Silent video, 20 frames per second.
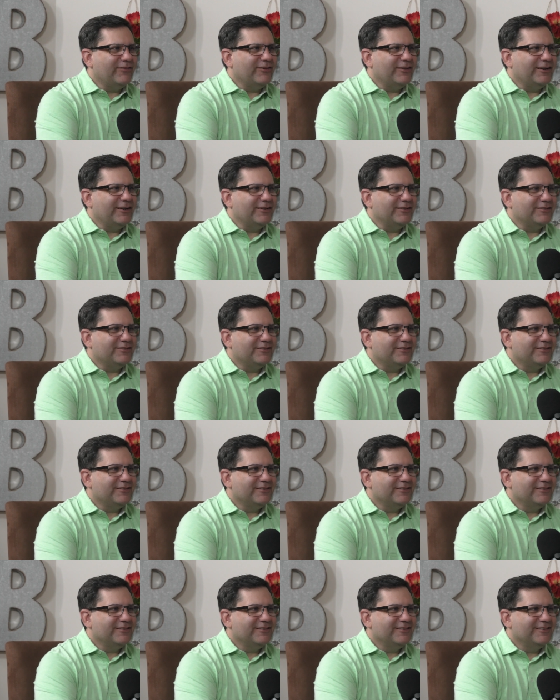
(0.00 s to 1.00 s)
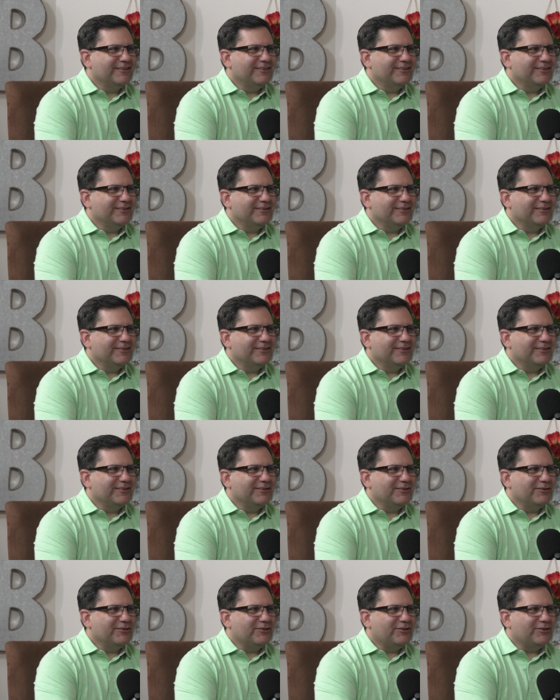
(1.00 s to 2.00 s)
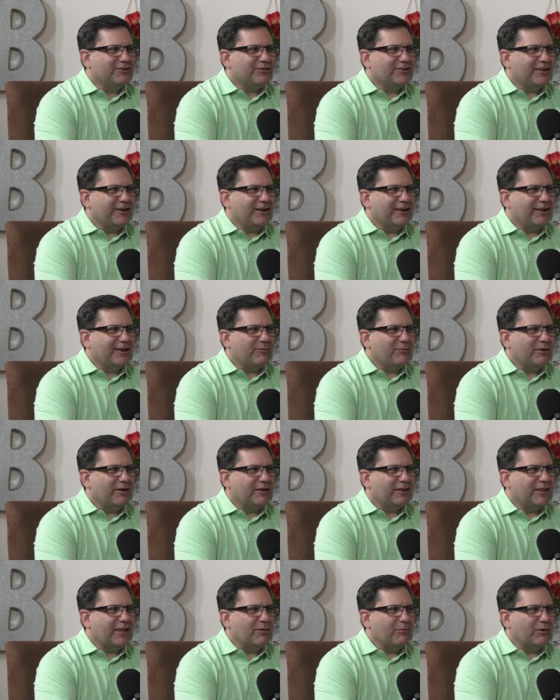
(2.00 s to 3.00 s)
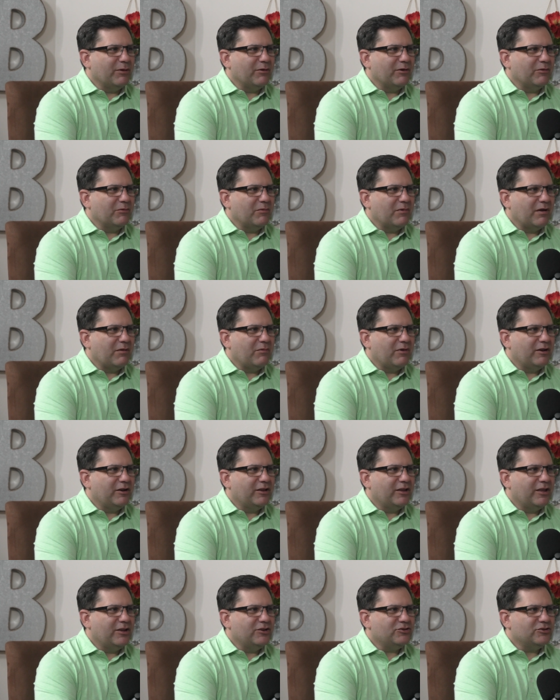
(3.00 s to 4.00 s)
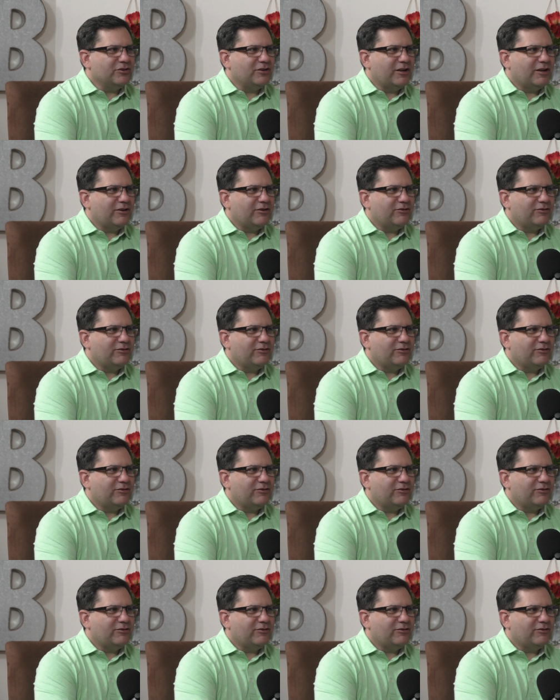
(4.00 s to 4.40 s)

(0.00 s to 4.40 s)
it. I just, just not any, I can't believe I'm on my medication now.